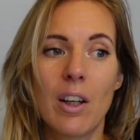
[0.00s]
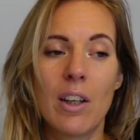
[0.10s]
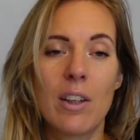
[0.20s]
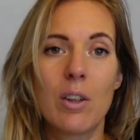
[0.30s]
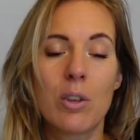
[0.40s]

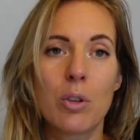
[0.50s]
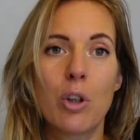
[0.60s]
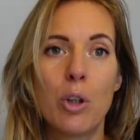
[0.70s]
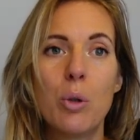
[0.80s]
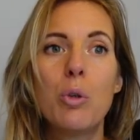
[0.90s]
it's
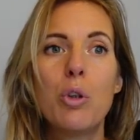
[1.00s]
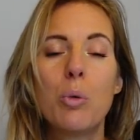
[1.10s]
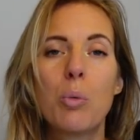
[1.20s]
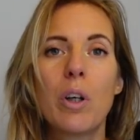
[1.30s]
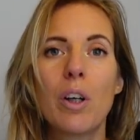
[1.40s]
who
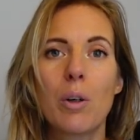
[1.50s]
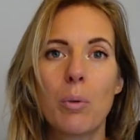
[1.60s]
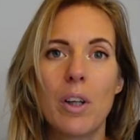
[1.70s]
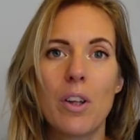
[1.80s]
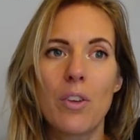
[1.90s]
you work
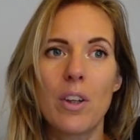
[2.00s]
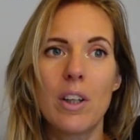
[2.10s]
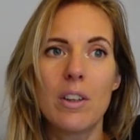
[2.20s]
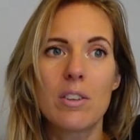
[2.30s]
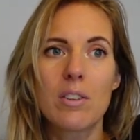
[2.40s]
with
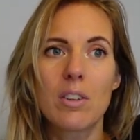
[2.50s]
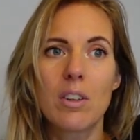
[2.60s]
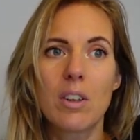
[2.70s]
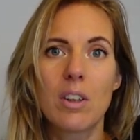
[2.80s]
is,